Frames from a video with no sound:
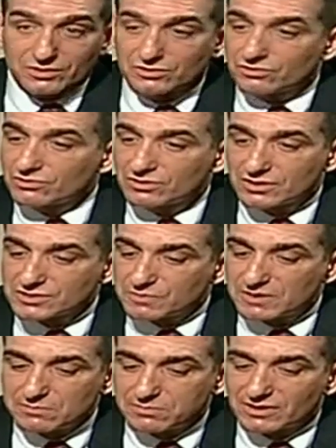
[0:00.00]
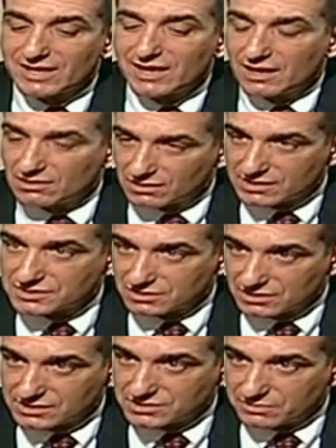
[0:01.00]
Well, the truth is, people care
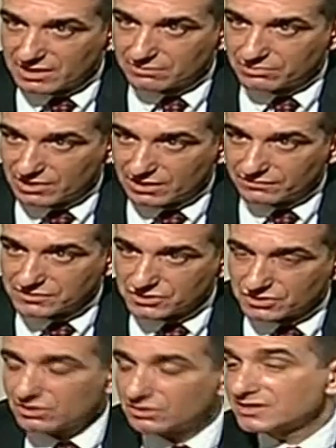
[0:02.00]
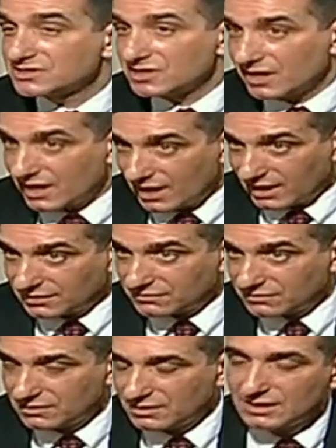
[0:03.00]
less and less about privacy, or at least they
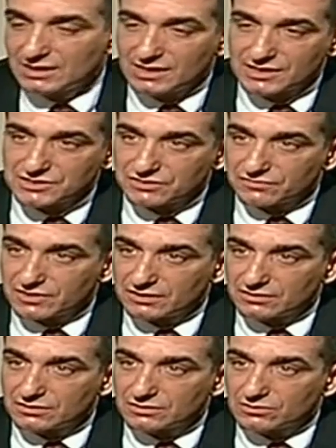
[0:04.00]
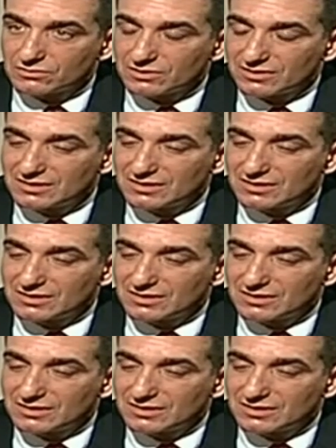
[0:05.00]
act as if they do.